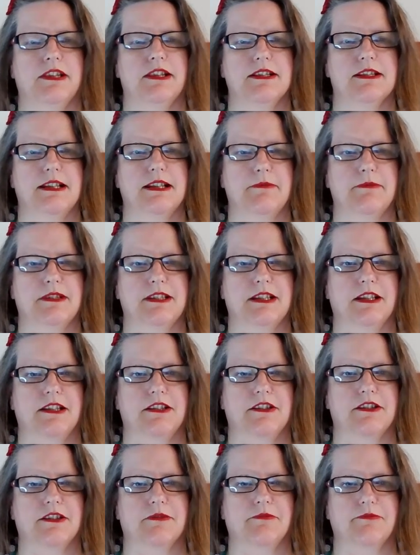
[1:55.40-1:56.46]
with a slip
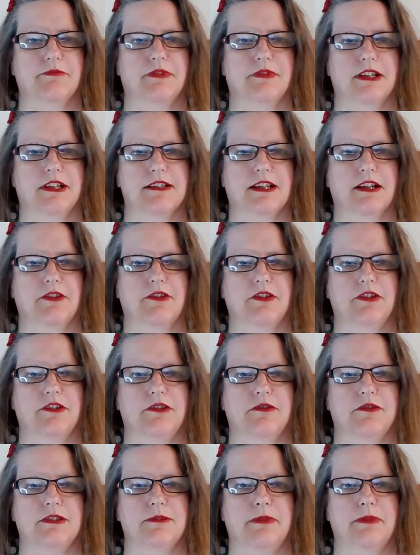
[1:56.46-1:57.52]
stitch and that's how
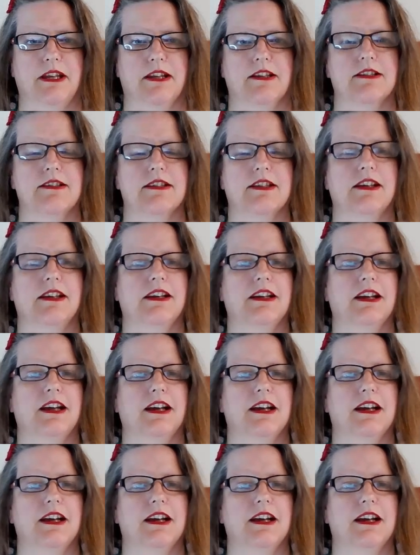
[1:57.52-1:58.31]
you depict